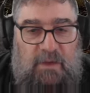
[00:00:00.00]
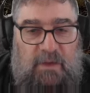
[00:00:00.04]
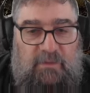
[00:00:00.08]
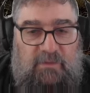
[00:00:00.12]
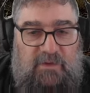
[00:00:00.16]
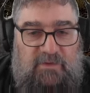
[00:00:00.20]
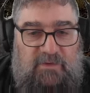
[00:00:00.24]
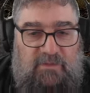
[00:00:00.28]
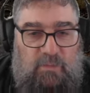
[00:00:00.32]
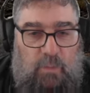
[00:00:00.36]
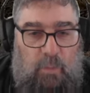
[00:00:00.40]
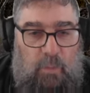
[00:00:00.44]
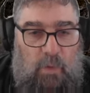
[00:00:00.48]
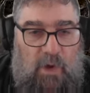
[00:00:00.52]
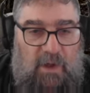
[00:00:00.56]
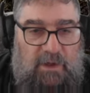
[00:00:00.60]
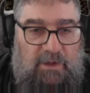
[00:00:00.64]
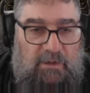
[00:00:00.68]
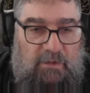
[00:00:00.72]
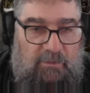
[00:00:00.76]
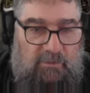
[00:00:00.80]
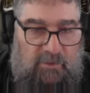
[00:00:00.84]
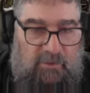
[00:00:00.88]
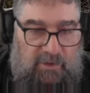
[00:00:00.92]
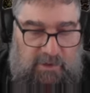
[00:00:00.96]
There's
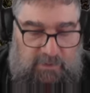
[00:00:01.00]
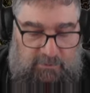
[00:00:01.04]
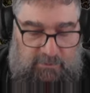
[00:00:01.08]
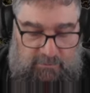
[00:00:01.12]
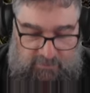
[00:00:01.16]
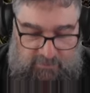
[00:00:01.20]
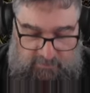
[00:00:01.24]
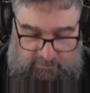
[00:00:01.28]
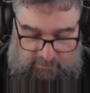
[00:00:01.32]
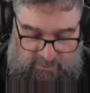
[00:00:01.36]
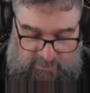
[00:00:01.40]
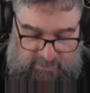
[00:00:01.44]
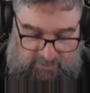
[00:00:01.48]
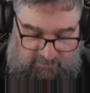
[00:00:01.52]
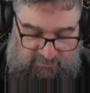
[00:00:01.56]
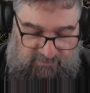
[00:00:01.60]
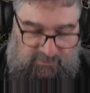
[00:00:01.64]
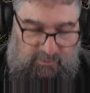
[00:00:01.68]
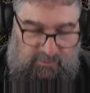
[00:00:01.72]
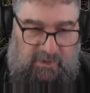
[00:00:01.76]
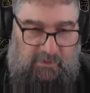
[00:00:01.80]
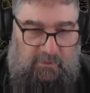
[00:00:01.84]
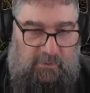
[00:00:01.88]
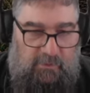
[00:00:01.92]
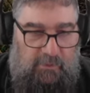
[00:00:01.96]
one thing that bugs
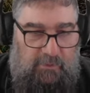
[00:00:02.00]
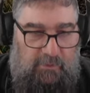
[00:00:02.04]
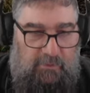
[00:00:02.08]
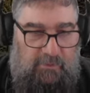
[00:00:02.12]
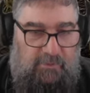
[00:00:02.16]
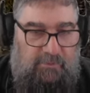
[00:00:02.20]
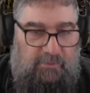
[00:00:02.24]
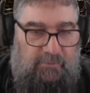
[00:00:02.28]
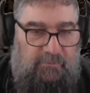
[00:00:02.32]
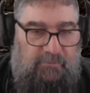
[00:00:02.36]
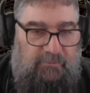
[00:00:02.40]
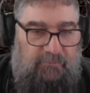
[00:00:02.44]
me, though,